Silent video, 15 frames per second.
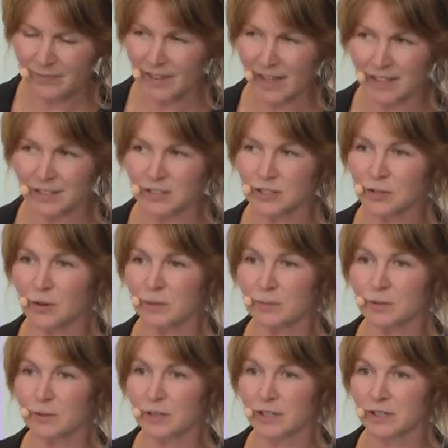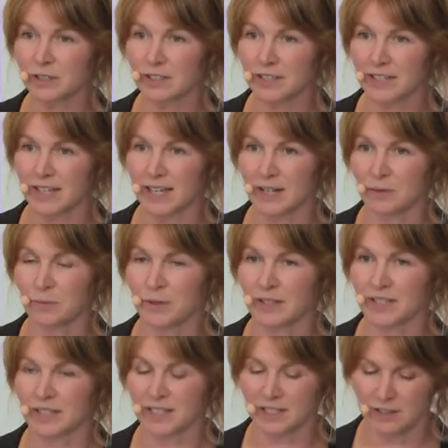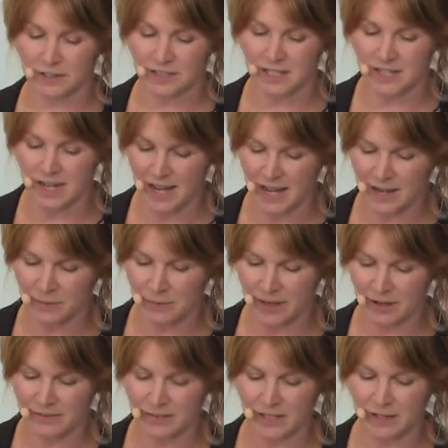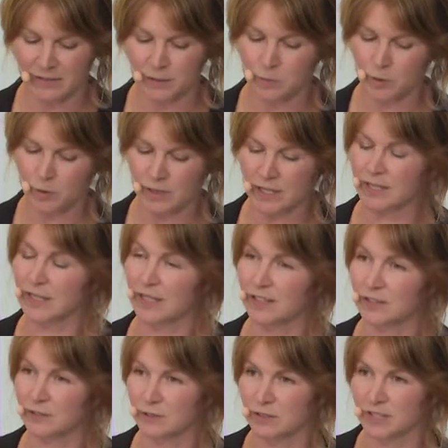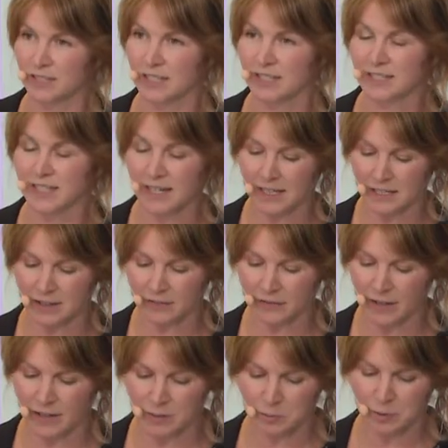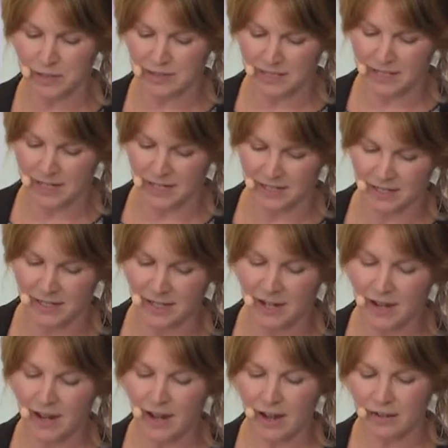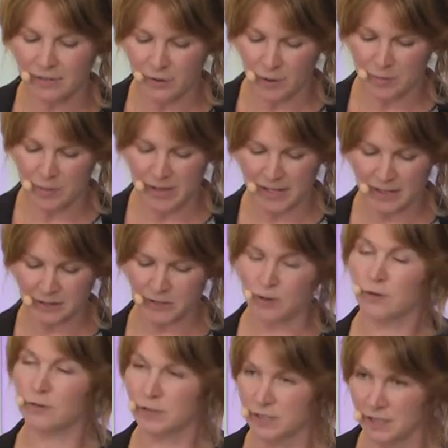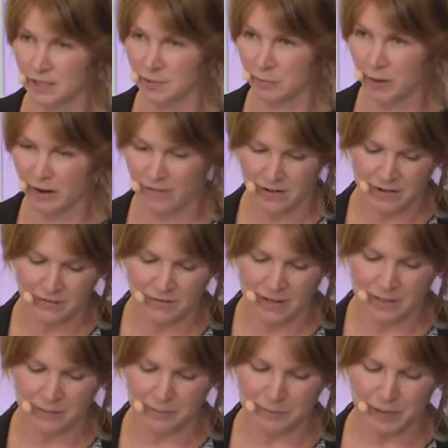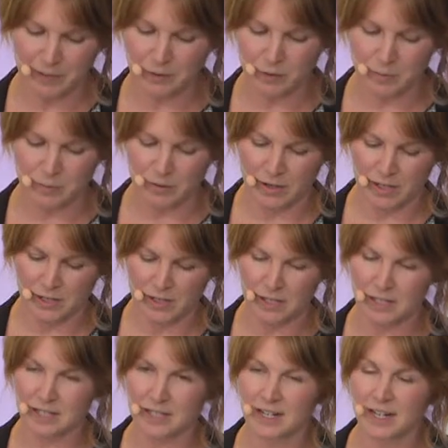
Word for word: And so I'm thrilled that with us here today, we have David Bohigian, who's the Executive Vice President of OPIC, the Overseas Private Investment Corporation,